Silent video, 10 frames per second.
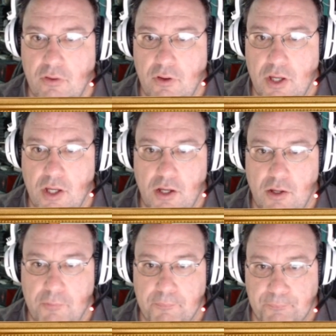
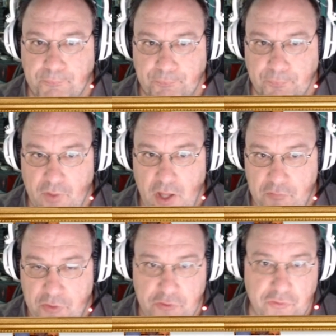um,
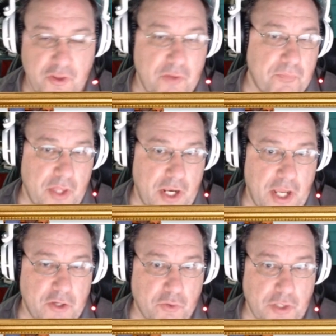of this sim that
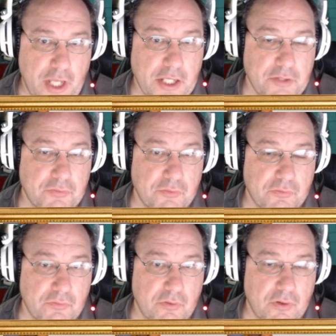I created
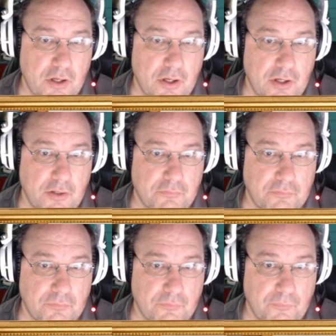uh,
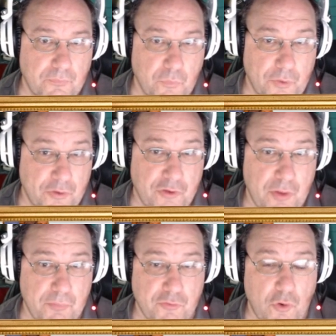with The
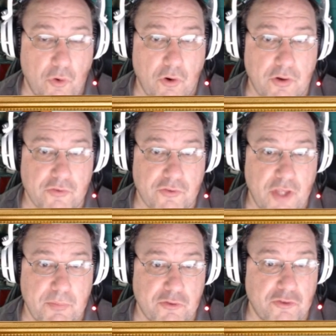Sims 4. His
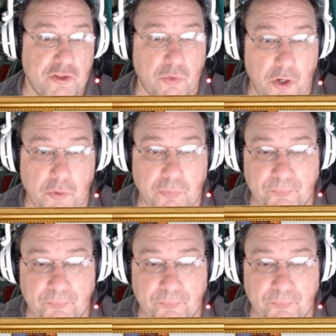name is Nero.